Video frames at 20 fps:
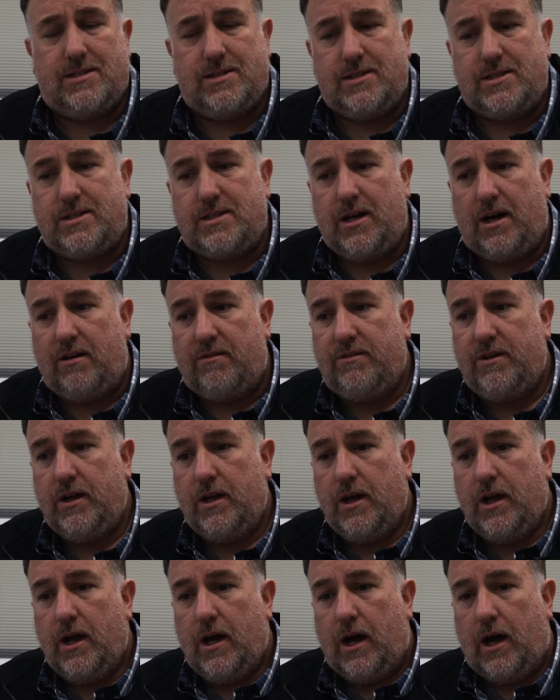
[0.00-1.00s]
and stuff.
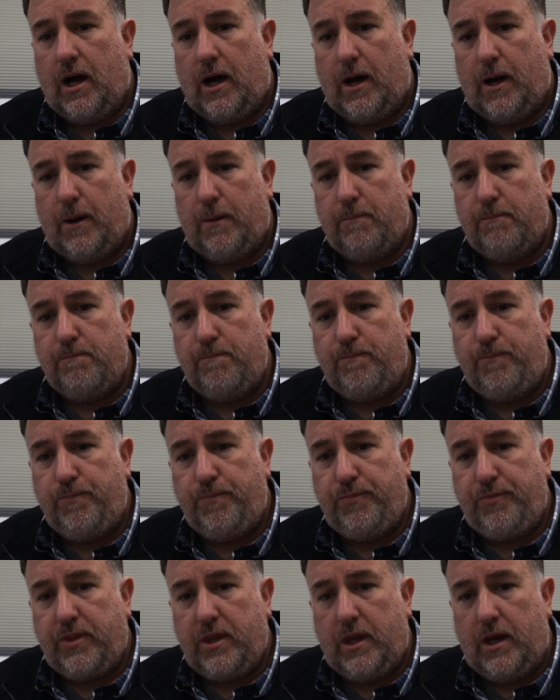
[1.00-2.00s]
And
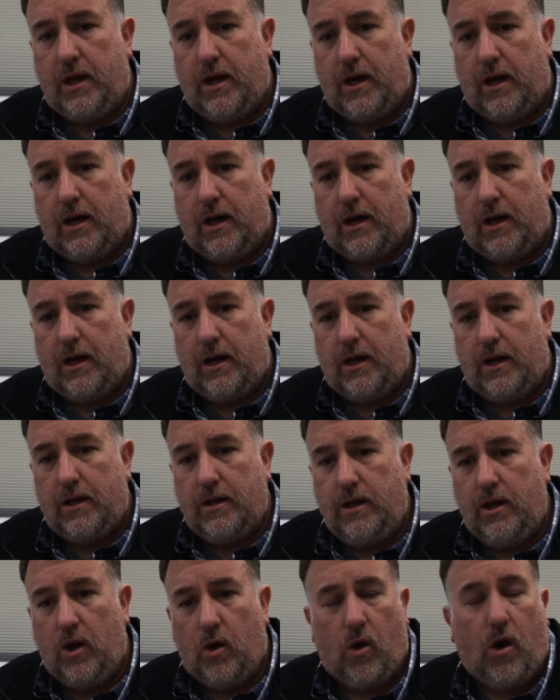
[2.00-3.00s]

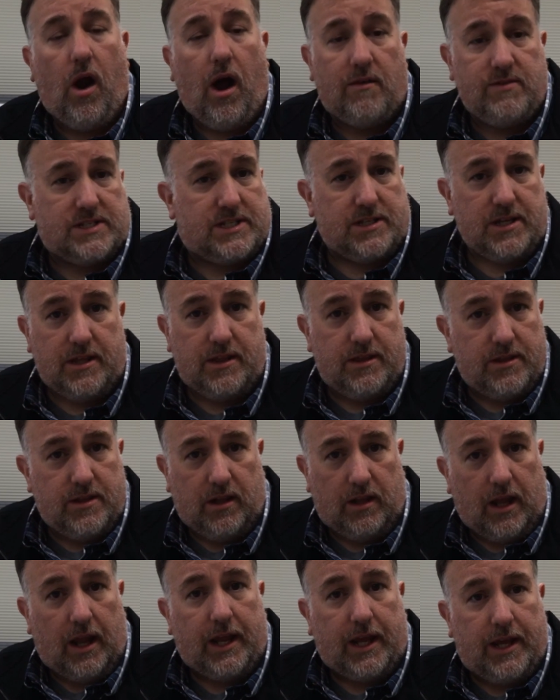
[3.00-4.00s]
obviously a
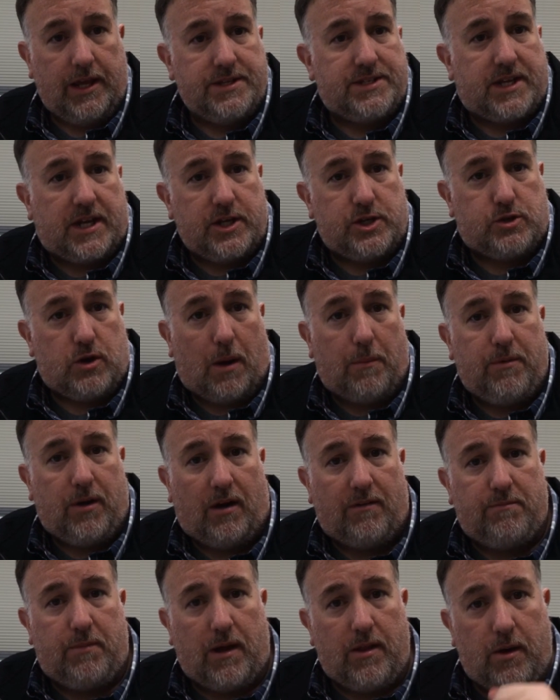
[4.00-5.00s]
lot of kids get dropped
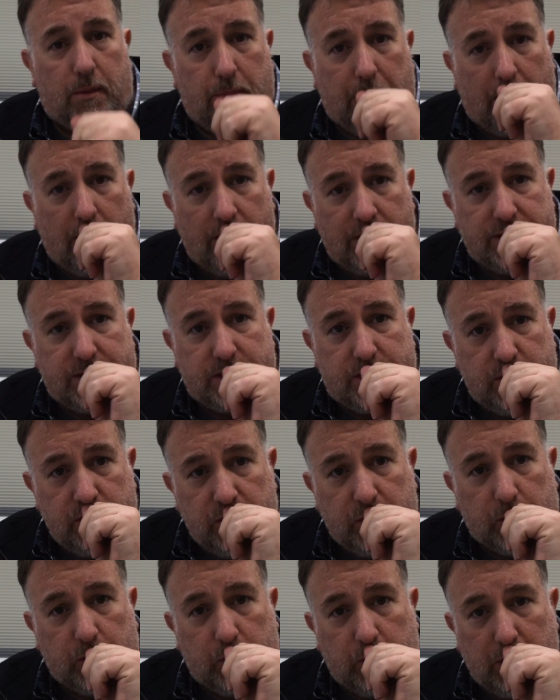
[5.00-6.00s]
off by their parents
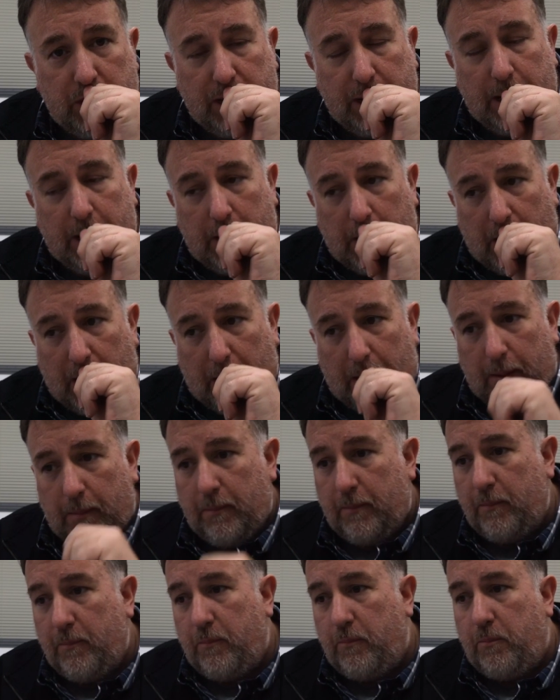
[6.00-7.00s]
too.
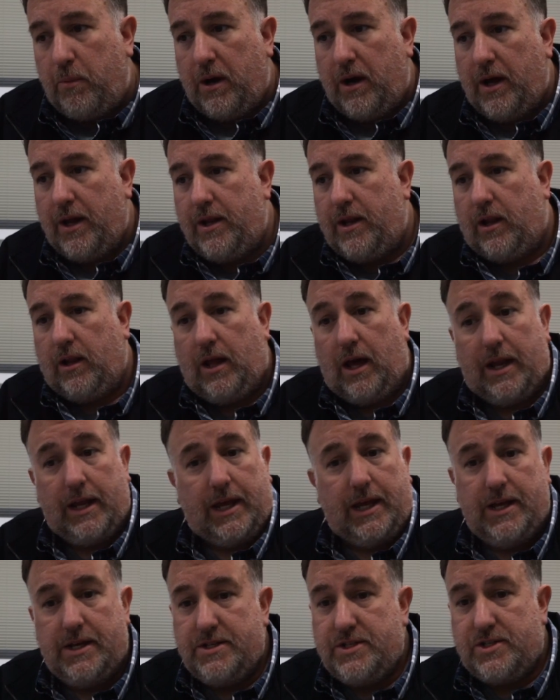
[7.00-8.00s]
But a lot of
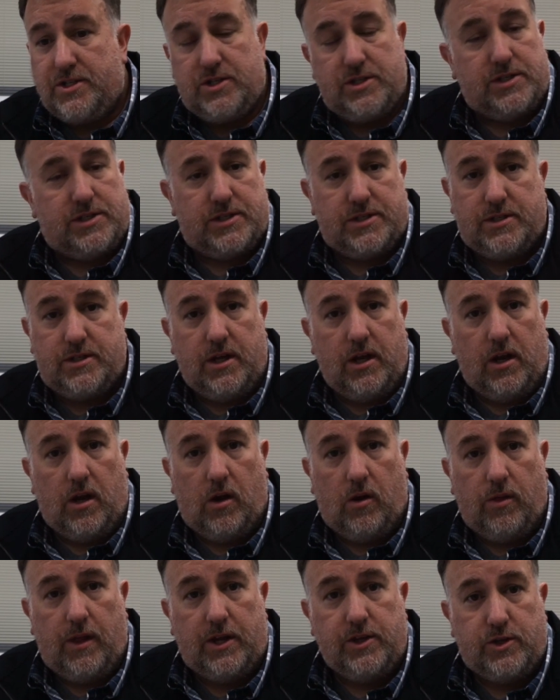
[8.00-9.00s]
kids just,
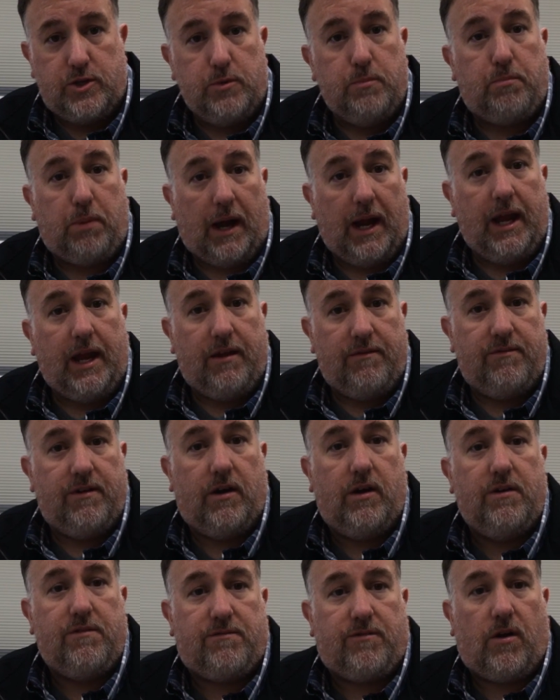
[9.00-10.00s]
they do bike
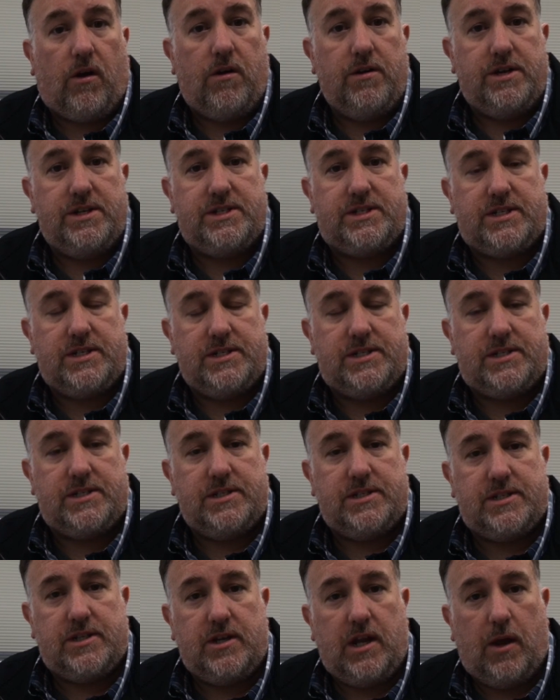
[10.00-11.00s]
very far
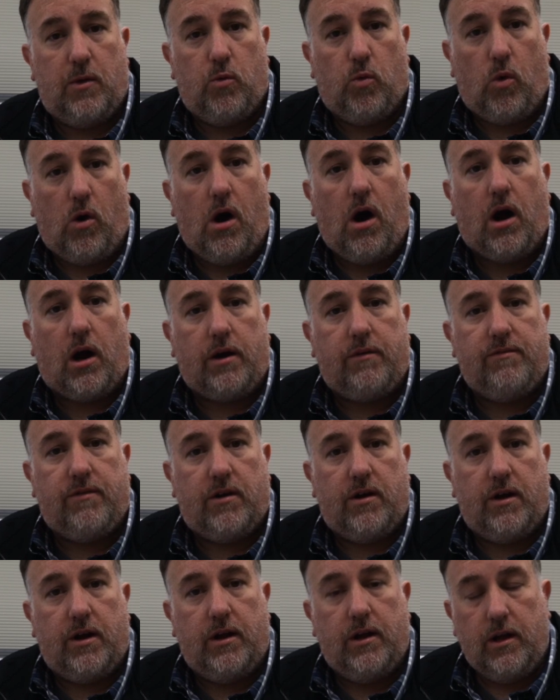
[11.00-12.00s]
distances and walk
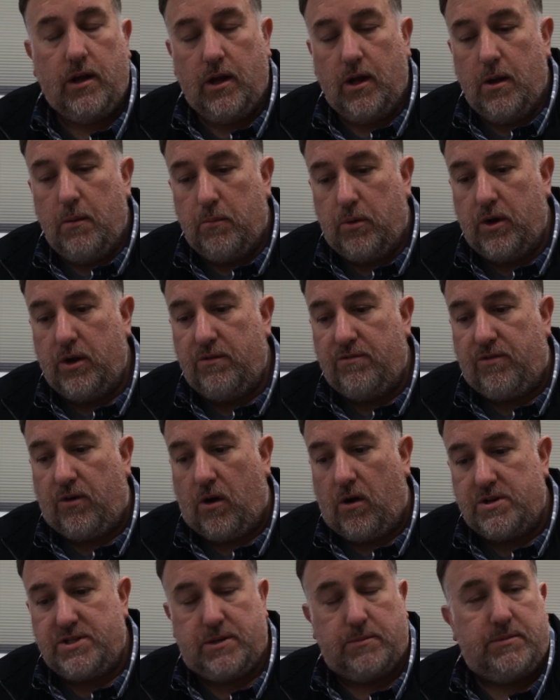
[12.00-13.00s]
pretty
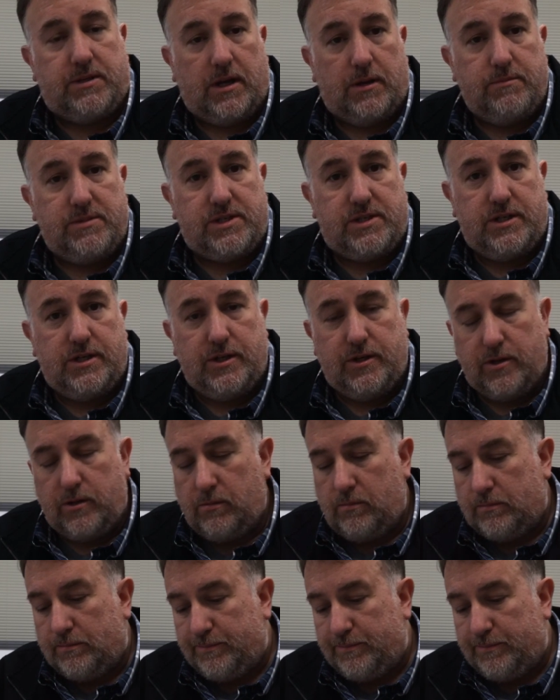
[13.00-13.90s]
far sometimes too.